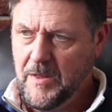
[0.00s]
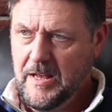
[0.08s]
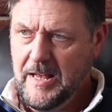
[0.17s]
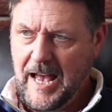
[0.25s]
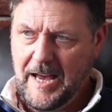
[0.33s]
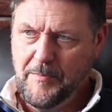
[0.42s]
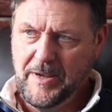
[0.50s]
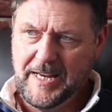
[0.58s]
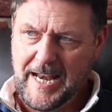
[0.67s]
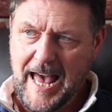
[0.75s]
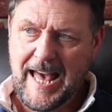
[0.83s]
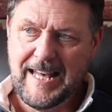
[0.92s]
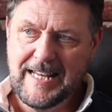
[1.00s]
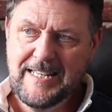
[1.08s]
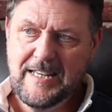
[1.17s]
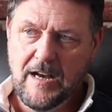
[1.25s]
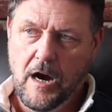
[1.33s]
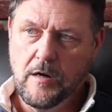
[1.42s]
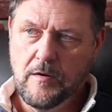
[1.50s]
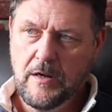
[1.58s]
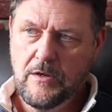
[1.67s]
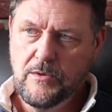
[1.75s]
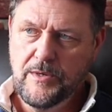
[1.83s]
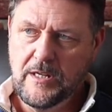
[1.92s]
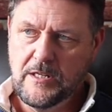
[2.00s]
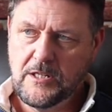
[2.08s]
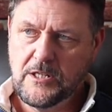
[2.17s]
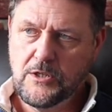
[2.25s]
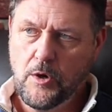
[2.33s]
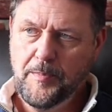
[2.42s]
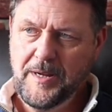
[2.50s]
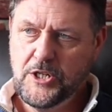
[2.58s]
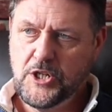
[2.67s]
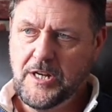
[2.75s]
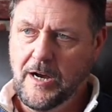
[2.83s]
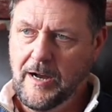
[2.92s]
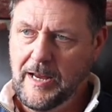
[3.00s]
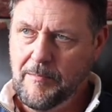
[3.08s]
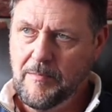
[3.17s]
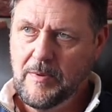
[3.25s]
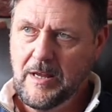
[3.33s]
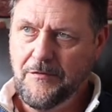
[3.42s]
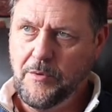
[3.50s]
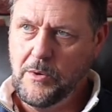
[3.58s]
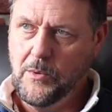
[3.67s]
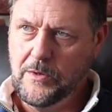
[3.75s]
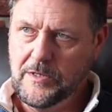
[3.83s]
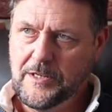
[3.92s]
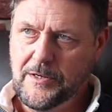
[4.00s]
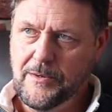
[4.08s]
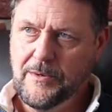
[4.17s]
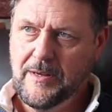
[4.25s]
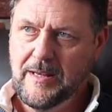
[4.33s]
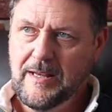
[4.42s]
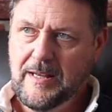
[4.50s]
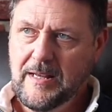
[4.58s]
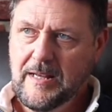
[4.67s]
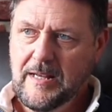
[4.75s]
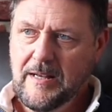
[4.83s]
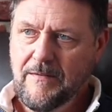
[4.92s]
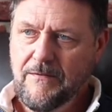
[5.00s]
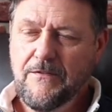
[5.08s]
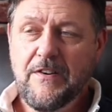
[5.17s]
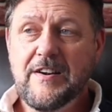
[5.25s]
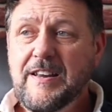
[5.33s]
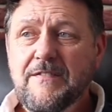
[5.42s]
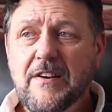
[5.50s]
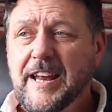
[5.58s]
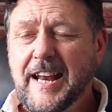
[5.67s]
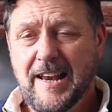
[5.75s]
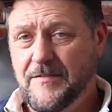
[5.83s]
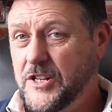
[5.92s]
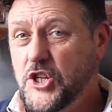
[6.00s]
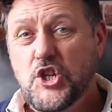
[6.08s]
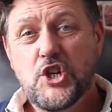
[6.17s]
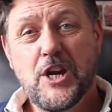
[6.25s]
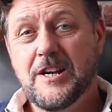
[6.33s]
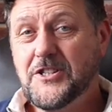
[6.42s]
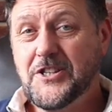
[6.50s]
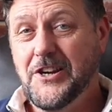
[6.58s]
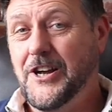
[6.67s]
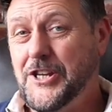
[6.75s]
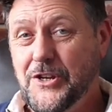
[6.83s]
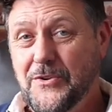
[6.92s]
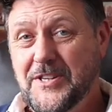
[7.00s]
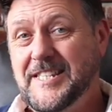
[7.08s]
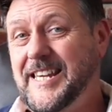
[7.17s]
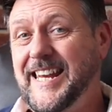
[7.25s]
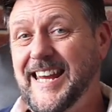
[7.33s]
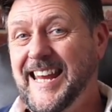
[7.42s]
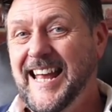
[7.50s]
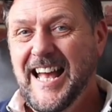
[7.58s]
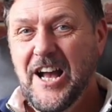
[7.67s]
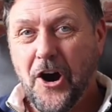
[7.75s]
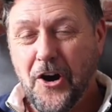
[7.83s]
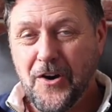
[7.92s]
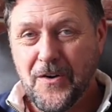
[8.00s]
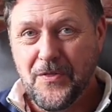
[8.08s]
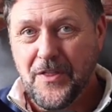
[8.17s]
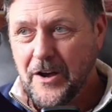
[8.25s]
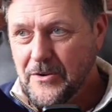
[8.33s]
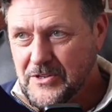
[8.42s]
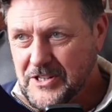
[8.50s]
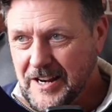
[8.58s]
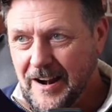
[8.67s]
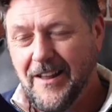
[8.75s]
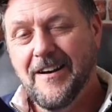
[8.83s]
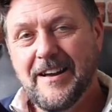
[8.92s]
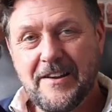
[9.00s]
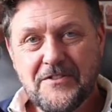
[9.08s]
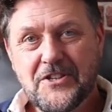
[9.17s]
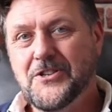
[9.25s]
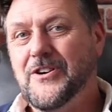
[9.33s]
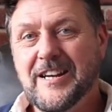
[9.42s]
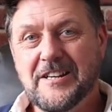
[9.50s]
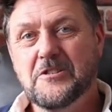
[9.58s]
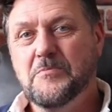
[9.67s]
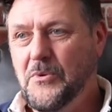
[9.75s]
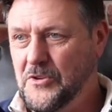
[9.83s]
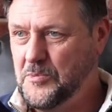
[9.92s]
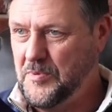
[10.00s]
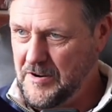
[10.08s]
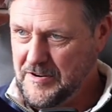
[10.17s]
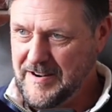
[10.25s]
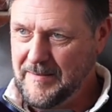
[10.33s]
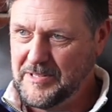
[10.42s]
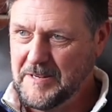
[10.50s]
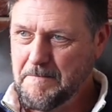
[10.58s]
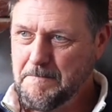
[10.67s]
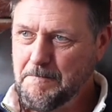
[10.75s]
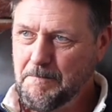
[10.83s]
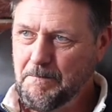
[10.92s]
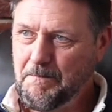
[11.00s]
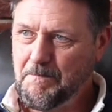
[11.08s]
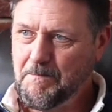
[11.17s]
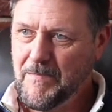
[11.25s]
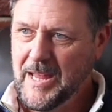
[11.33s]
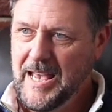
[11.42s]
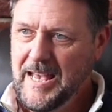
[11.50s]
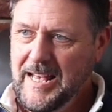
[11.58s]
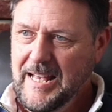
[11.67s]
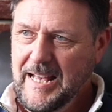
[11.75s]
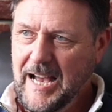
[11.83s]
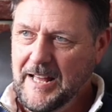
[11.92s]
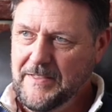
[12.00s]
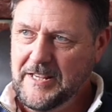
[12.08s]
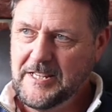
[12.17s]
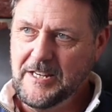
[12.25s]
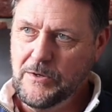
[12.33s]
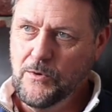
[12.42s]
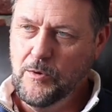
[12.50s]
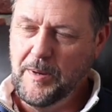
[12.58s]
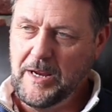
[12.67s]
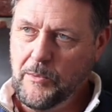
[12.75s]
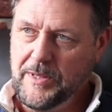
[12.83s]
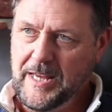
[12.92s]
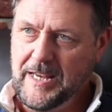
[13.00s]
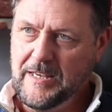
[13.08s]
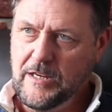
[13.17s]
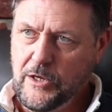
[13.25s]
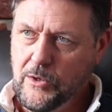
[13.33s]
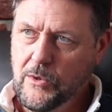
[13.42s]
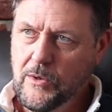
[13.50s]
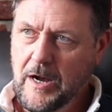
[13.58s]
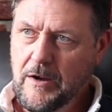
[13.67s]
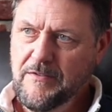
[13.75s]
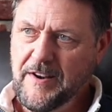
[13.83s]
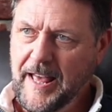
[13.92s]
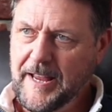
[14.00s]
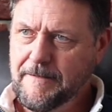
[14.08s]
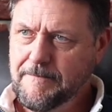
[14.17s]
And we can add our own stoppage time if we want to. Very, very clever, just like you see on those live soccer sports programs. And this can all be within your overlay.